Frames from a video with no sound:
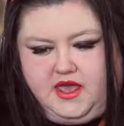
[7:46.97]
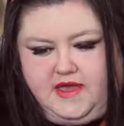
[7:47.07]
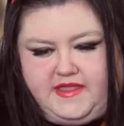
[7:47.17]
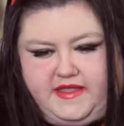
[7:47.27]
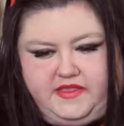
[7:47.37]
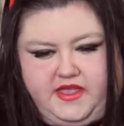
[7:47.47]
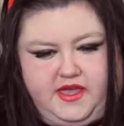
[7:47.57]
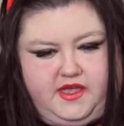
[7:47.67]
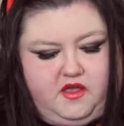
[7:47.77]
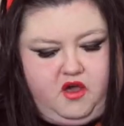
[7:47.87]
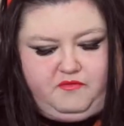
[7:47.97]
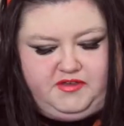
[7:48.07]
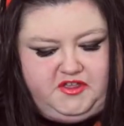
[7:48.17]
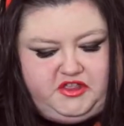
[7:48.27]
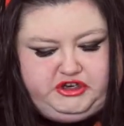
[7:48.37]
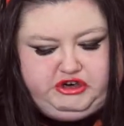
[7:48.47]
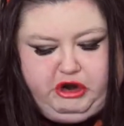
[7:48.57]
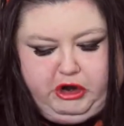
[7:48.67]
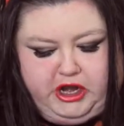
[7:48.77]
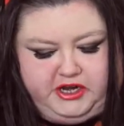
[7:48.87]
And then the, obviously the
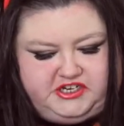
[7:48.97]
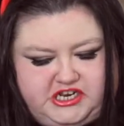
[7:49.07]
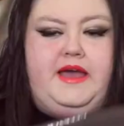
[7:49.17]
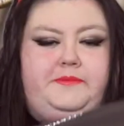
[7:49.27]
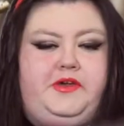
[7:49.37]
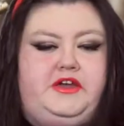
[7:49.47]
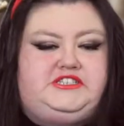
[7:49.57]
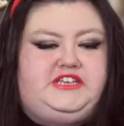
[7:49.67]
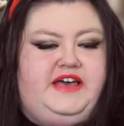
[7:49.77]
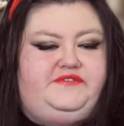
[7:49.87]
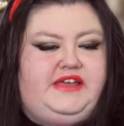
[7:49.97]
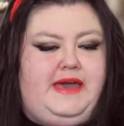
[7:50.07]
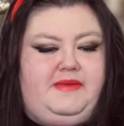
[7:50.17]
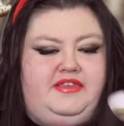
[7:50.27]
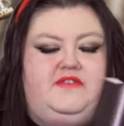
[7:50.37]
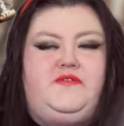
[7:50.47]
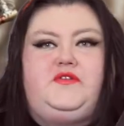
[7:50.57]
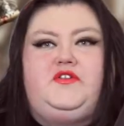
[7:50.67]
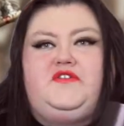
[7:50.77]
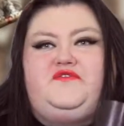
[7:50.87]
chocolate. I'm going to have to get myself
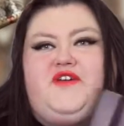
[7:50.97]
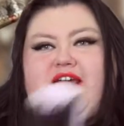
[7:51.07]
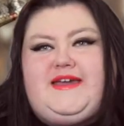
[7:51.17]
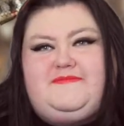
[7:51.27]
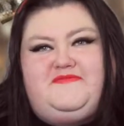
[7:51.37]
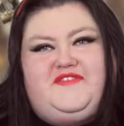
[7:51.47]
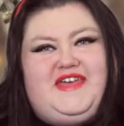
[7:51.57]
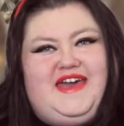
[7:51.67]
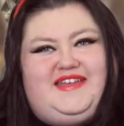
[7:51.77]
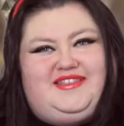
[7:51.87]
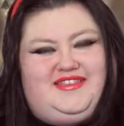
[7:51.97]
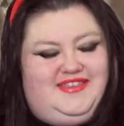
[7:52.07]
another frame for that.